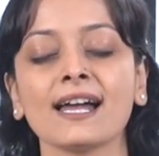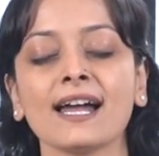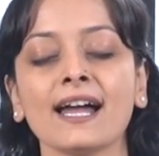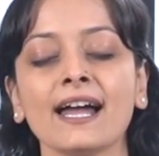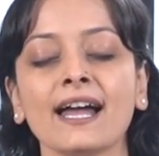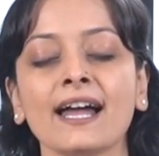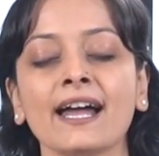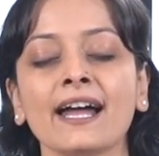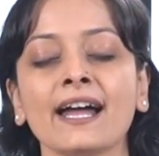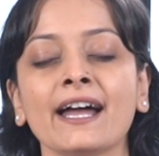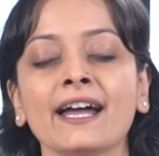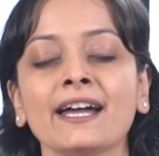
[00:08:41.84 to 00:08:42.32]

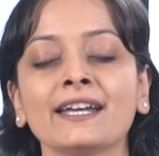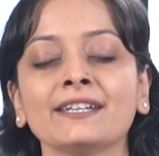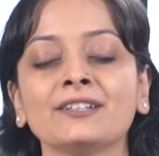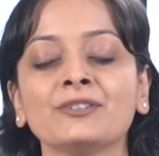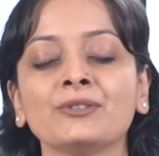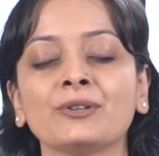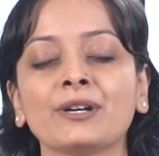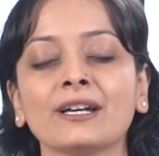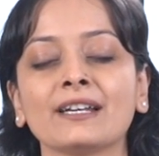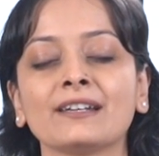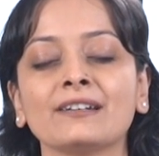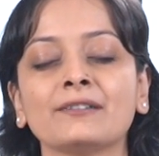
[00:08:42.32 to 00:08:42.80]
And
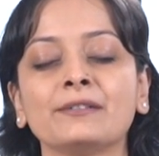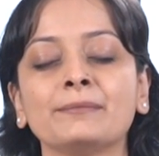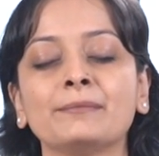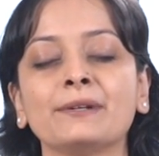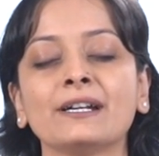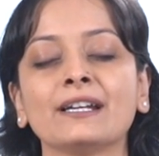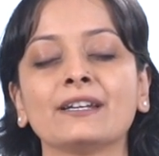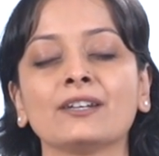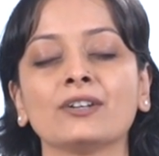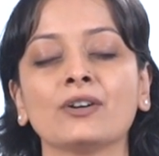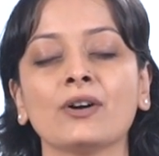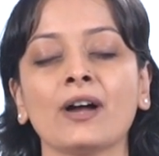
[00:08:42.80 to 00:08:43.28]
you can
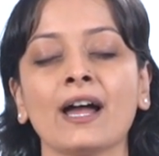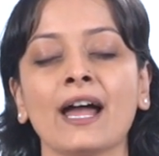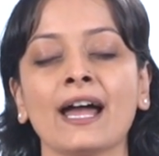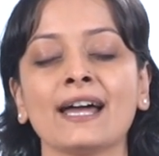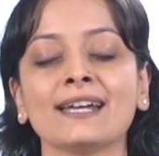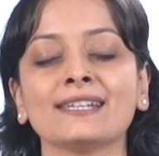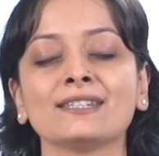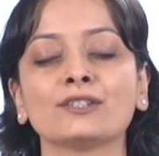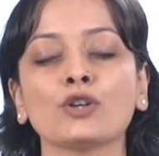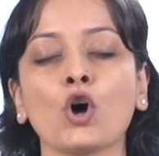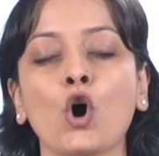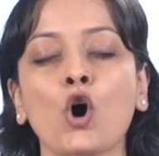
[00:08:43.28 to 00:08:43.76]
bring your
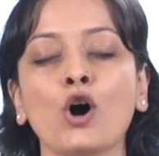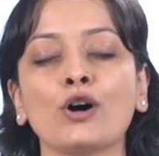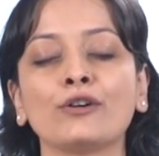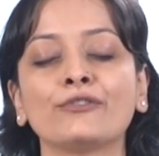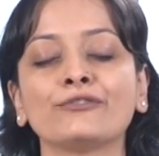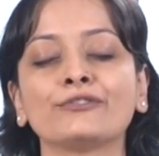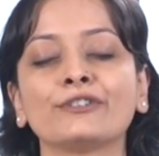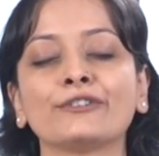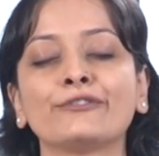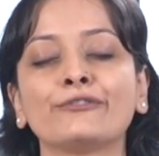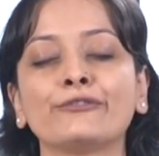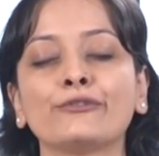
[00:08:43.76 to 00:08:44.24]
hands
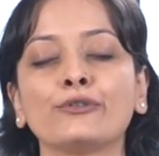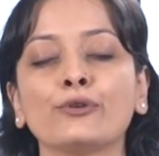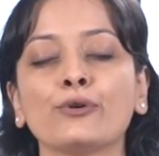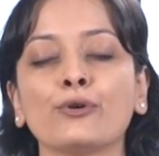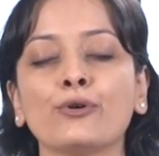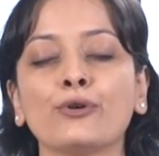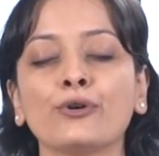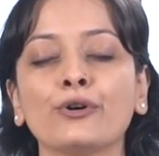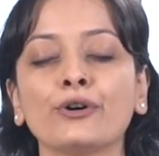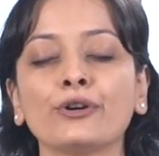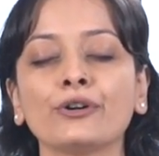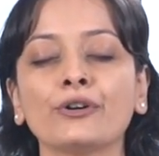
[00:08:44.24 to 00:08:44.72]
off the
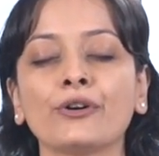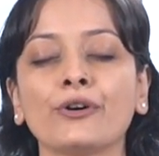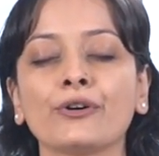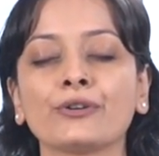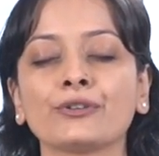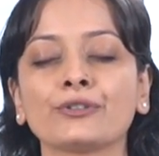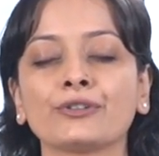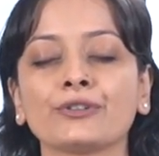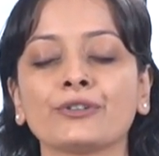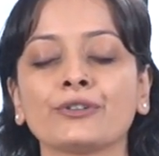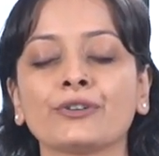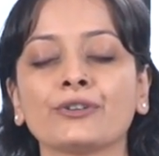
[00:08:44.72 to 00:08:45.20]
floor
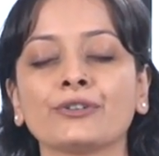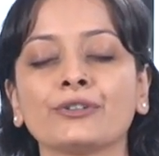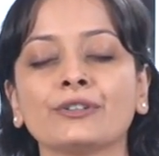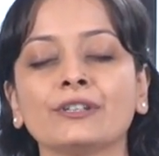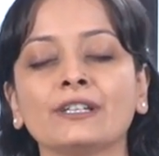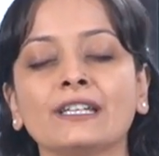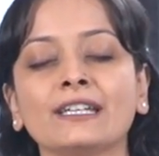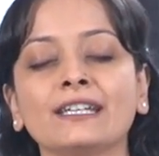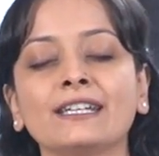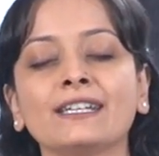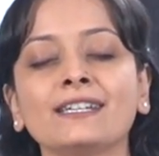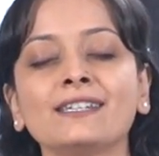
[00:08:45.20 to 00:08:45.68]
onto your
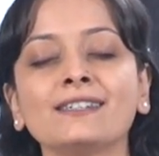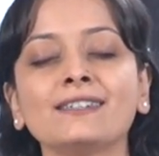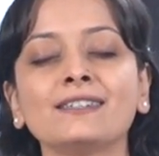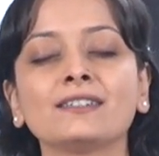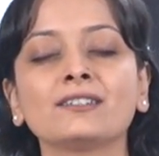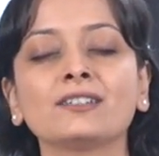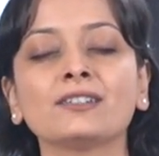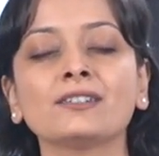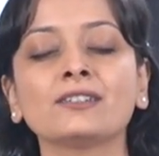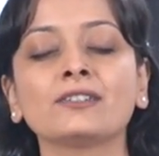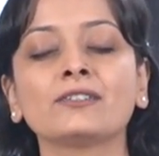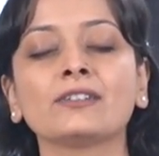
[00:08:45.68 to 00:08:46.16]
knees.
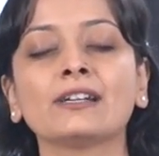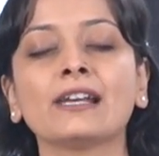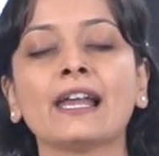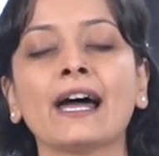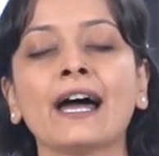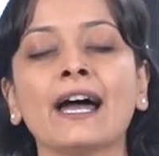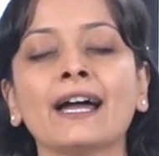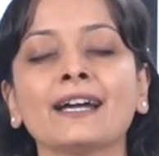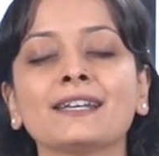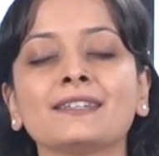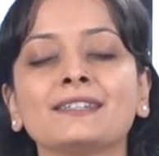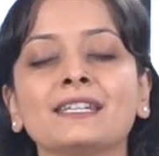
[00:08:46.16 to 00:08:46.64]
Just
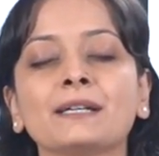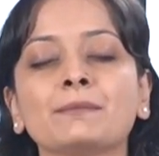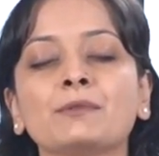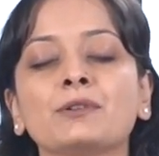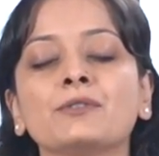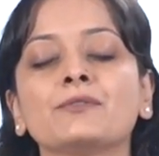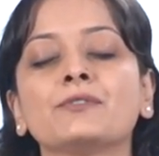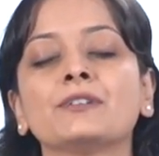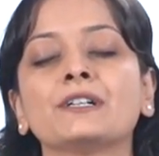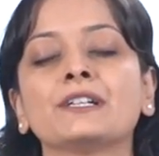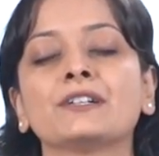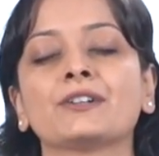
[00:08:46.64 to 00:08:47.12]
relax them
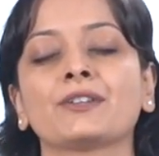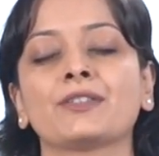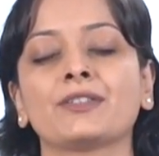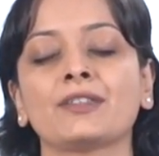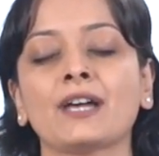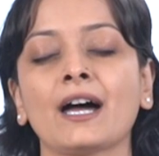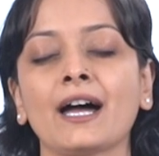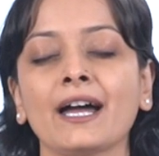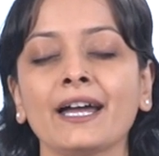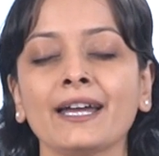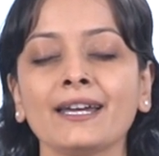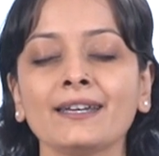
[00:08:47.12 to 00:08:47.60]
over your
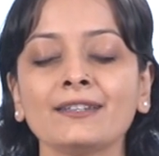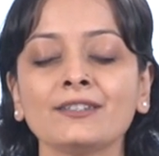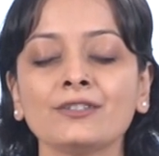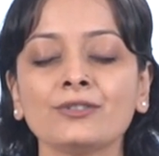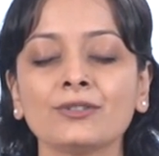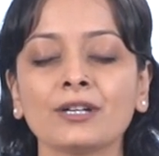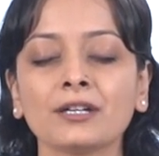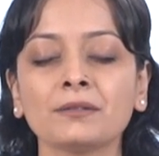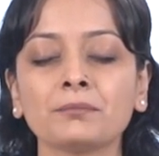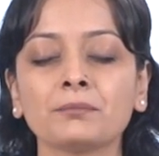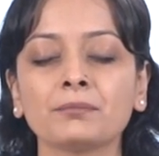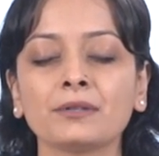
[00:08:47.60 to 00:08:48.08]
thighs.
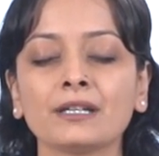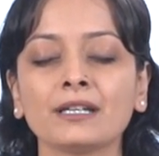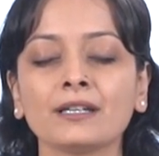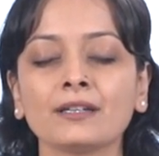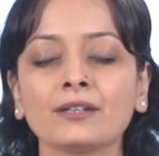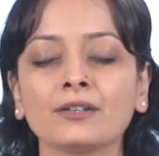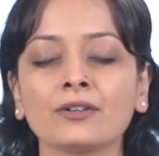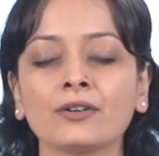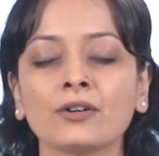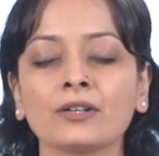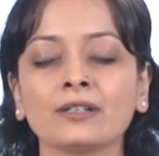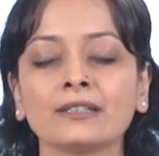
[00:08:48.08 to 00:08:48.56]
You can
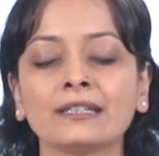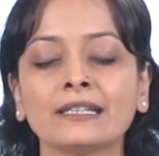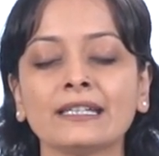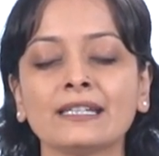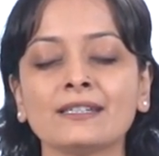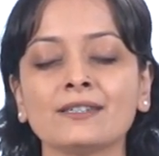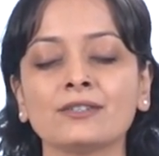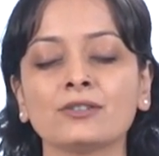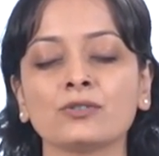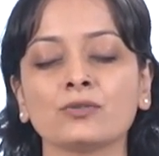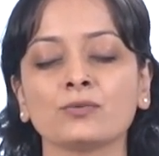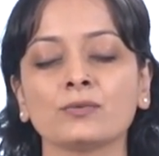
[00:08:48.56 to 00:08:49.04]
bring your
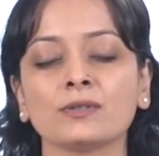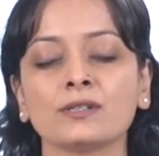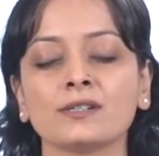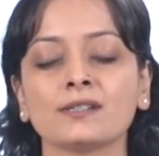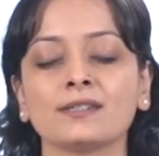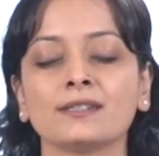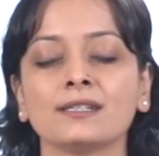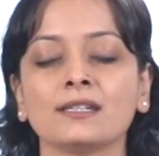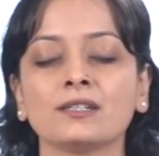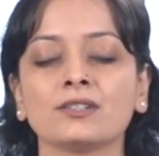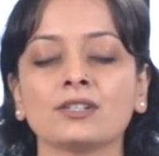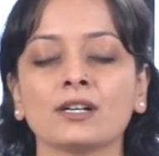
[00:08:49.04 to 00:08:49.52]
knees
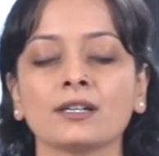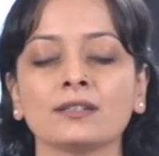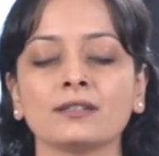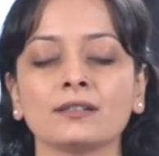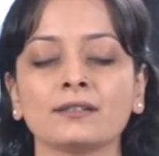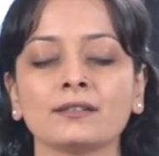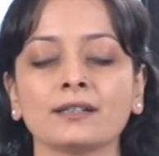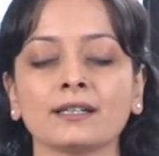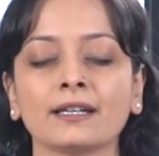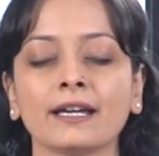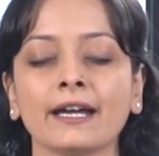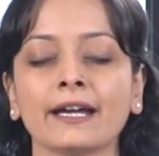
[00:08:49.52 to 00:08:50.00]
towards each
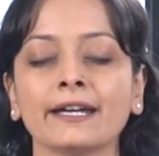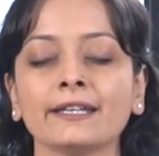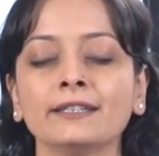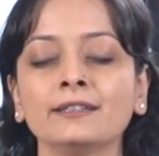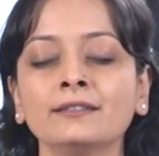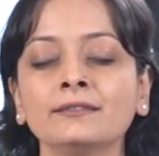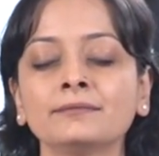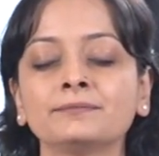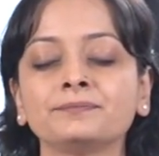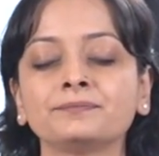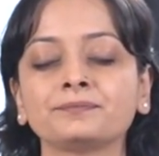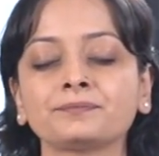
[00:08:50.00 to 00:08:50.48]
other
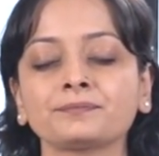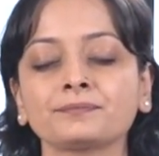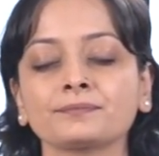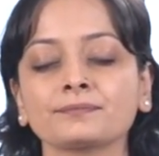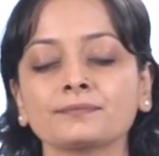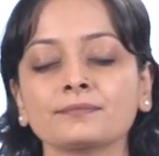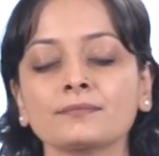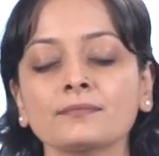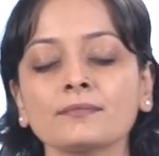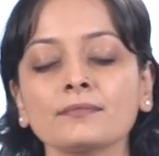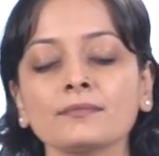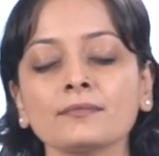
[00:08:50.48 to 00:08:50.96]
again.
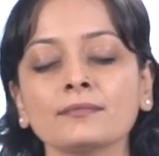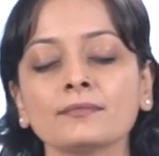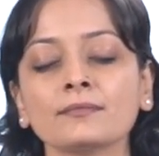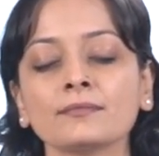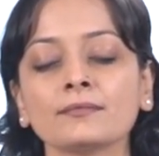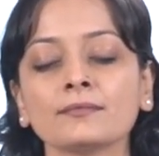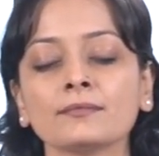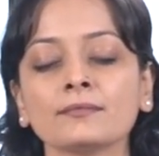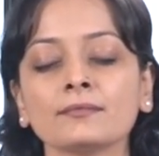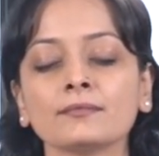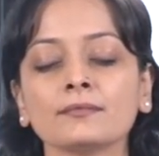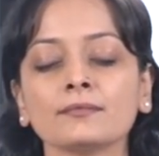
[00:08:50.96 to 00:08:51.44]

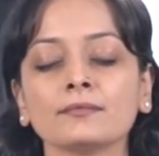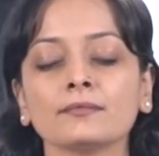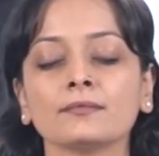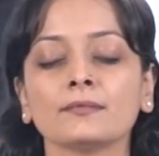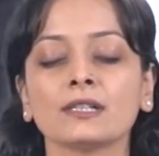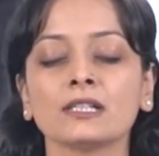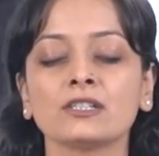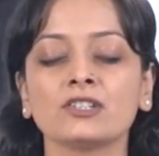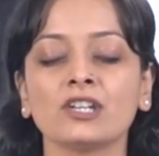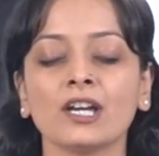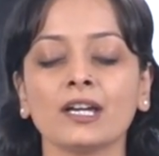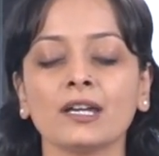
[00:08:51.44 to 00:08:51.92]

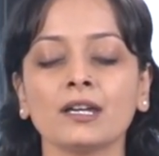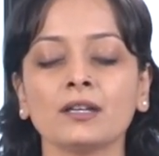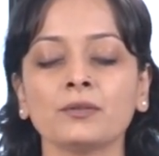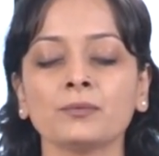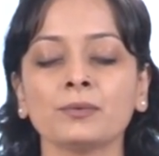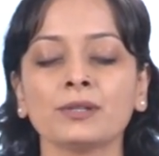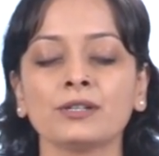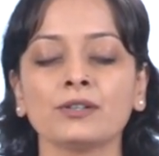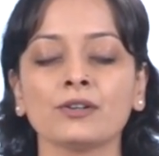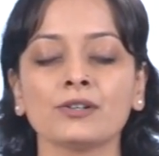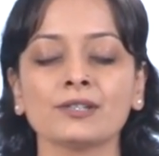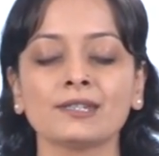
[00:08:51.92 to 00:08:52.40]
Check in
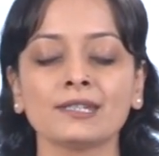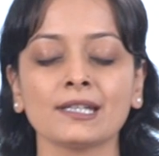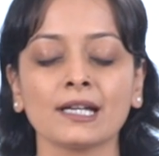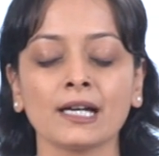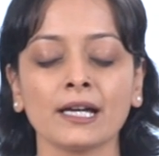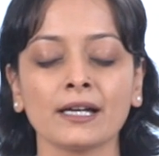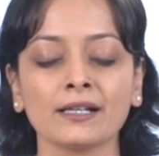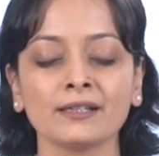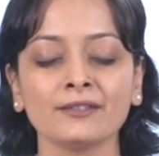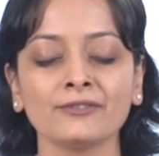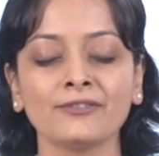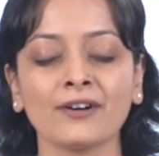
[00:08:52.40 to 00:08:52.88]
with
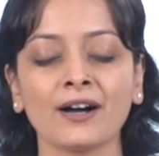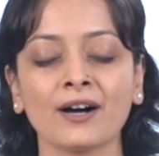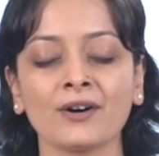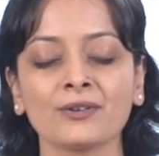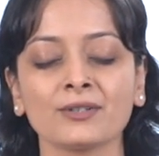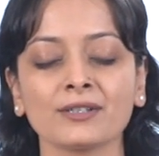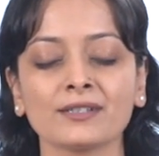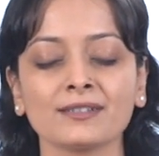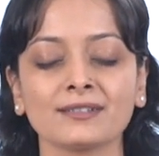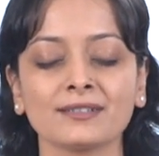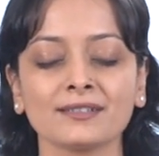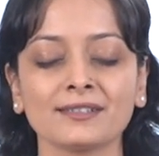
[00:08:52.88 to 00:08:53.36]
yourself. How
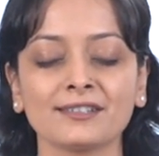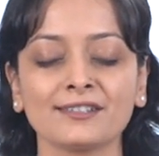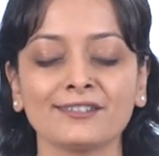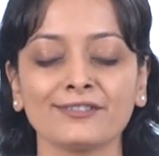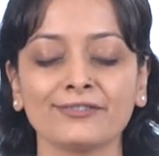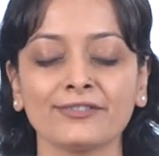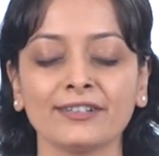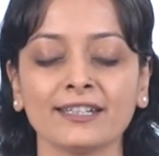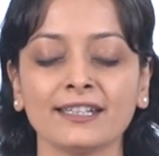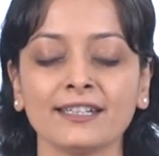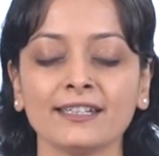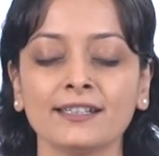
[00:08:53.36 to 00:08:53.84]
does this
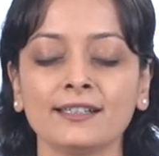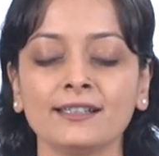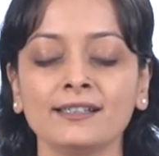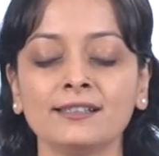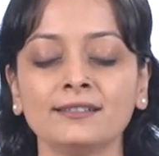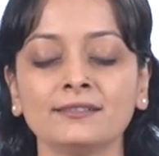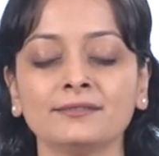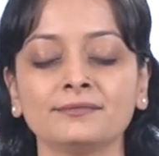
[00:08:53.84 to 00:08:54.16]
feel?